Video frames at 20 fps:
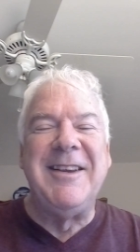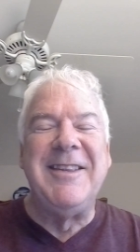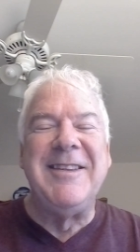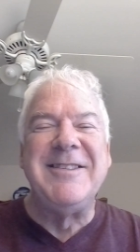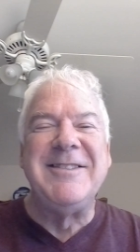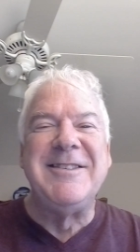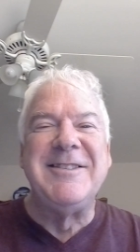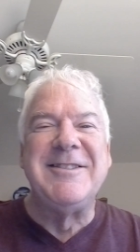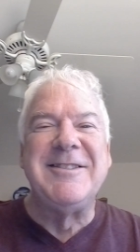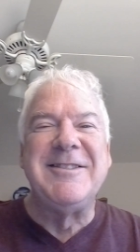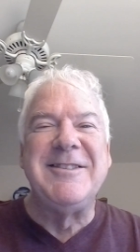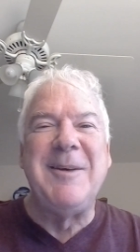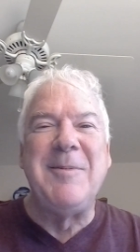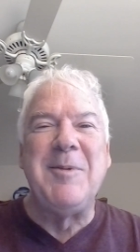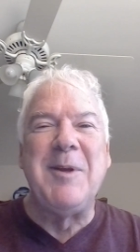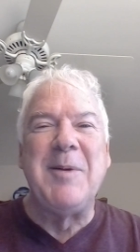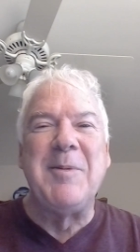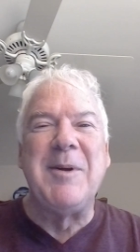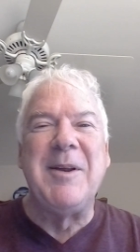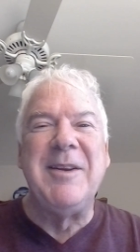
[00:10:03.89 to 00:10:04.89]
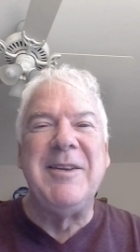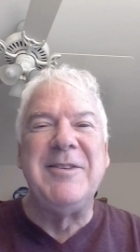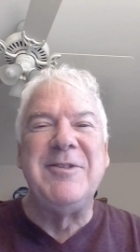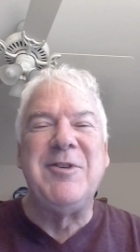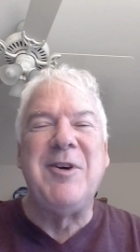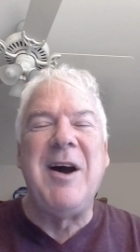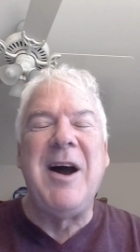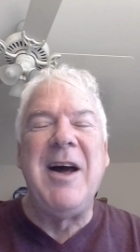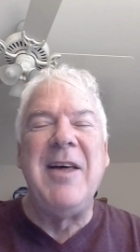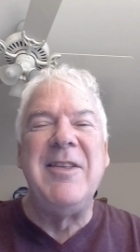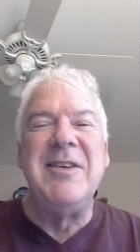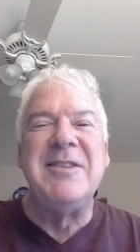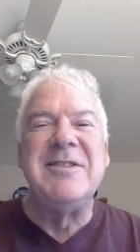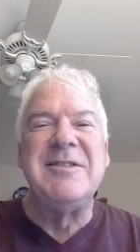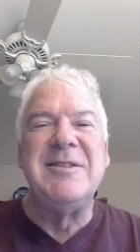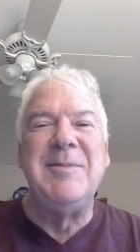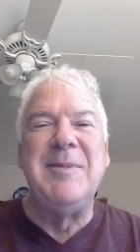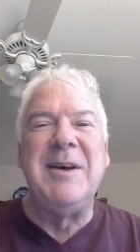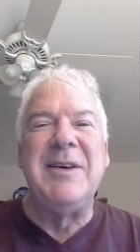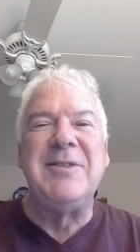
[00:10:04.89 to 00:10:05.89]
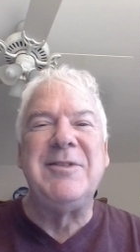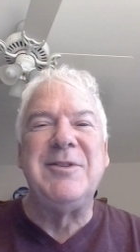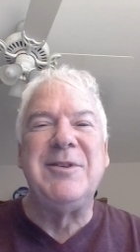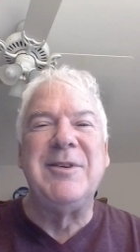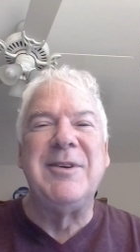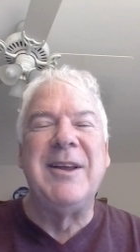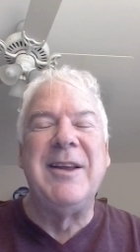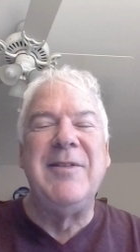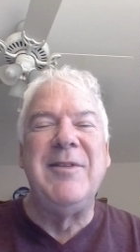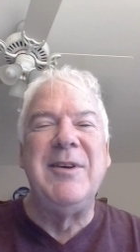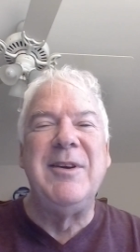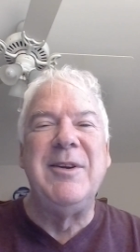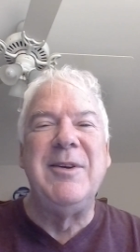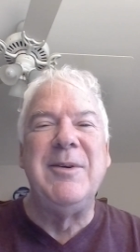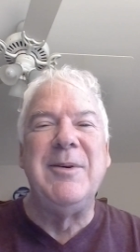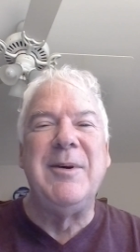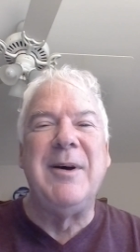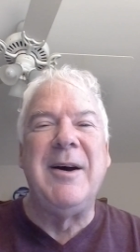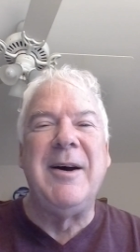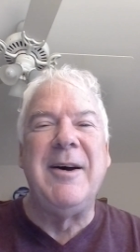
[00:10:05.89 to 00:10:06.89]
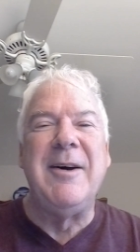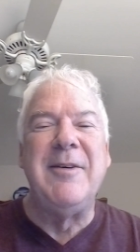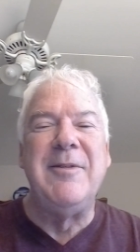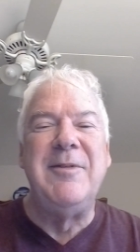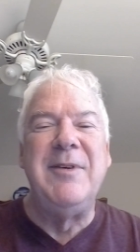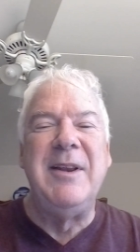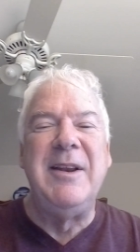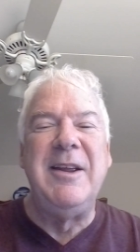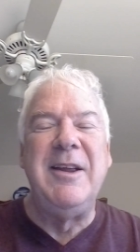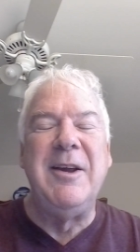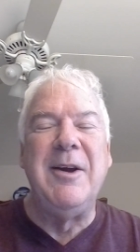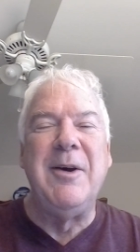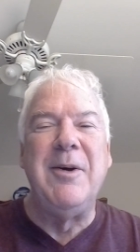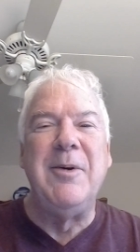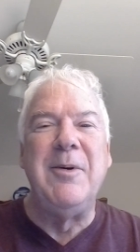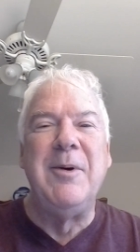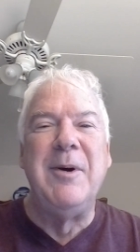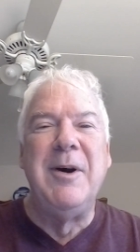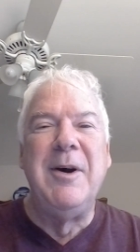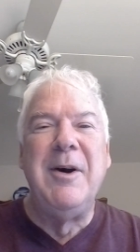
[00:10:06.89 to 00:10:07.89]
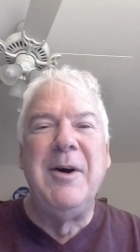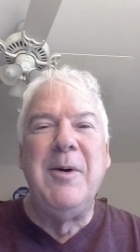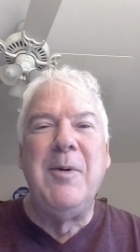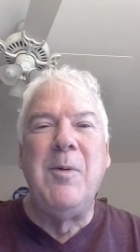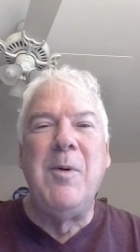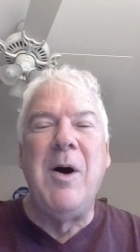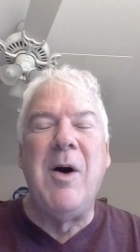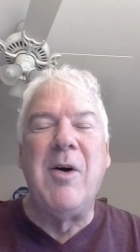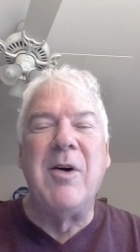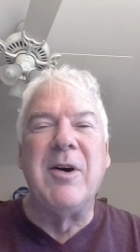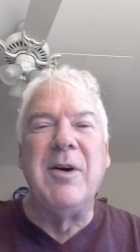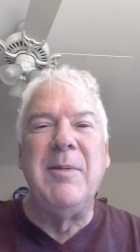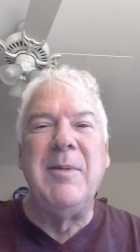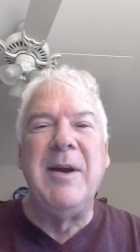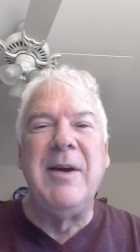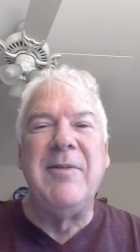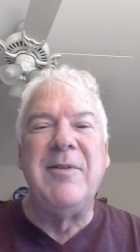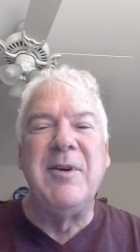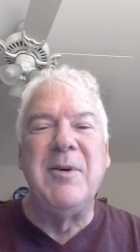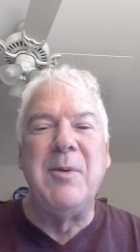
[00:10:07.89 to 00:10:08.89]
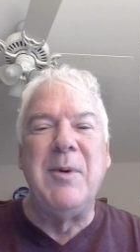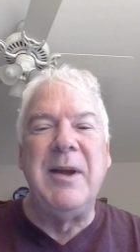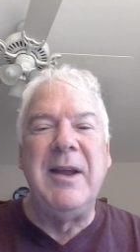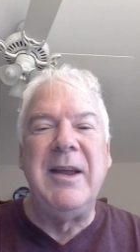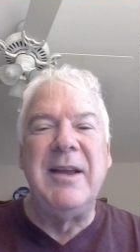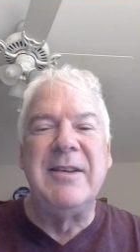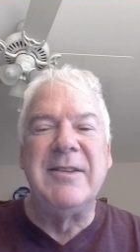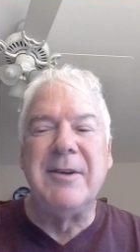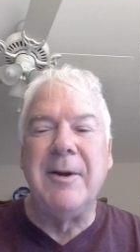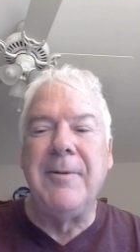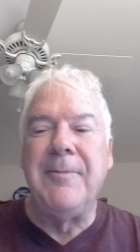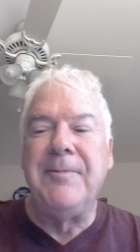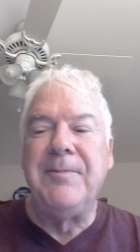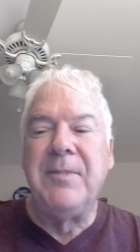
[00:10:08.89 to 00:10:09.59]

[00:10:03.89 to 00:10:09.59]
This is something I'm going to try this semester, giving you a video welcome every week. So